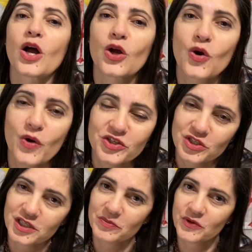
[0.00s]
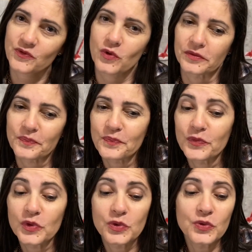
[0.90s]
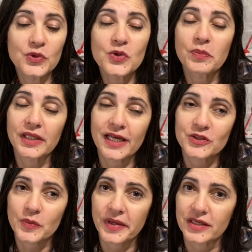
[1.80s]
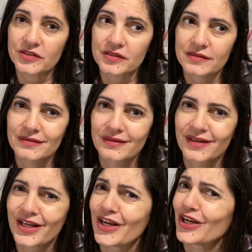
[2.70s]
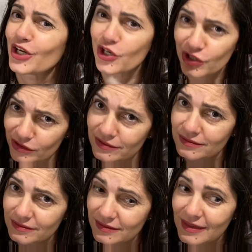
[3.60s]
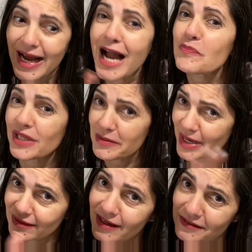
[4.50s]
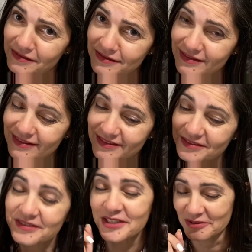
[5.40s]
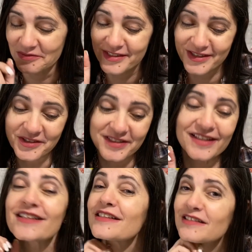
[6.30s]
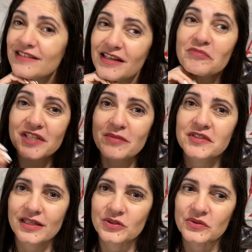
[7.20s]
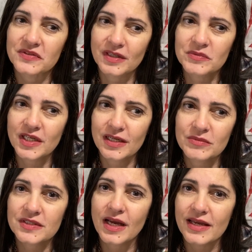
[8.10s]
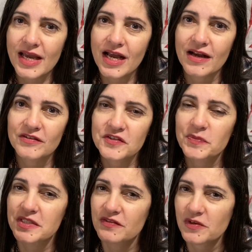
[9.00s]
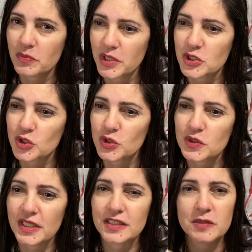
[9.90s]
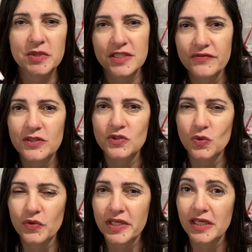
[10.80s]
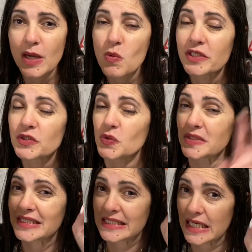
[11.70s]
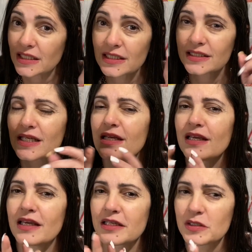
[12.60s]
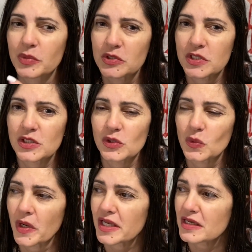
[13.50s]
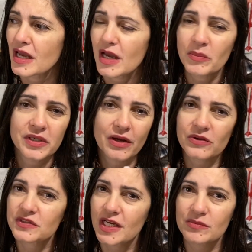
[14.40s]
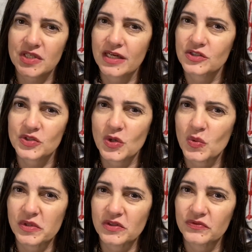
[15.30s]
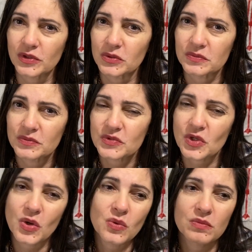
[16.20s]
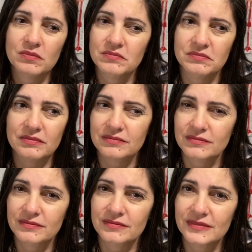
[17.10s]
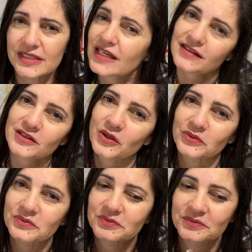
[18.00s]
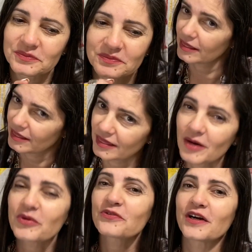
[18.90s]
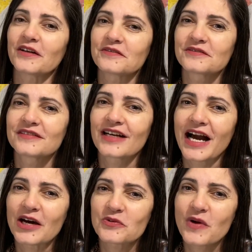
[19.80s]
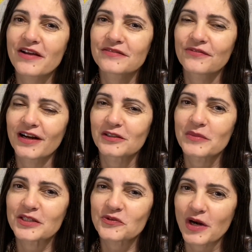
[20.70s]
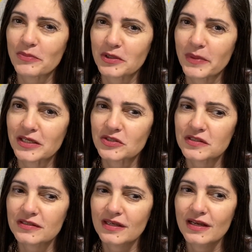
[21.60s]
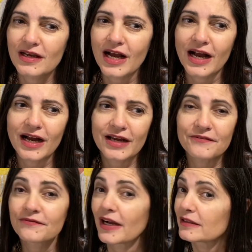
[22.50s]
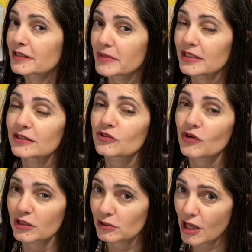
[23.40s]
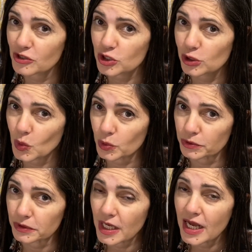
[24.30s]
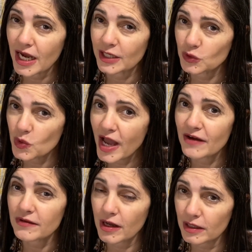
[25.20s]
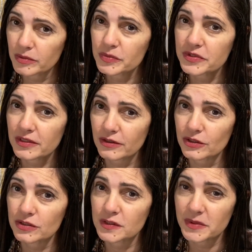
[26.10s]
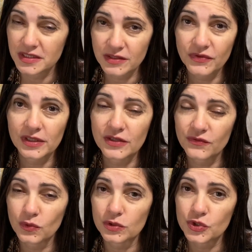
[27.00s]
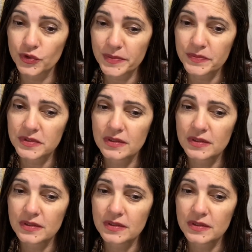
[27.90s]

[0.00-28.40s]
Question number 4, do you plan your pages? Girl, I plan my life. No, seriously. Sometimes I do. Sometimes I have specific pictures and a specific story and I want to tell it in a particular way, but other times I just go with the flow. So yes no. Number 5, how do I file my scrapbook pages? I file them in chronological order. I do have albums that are specifically for trips,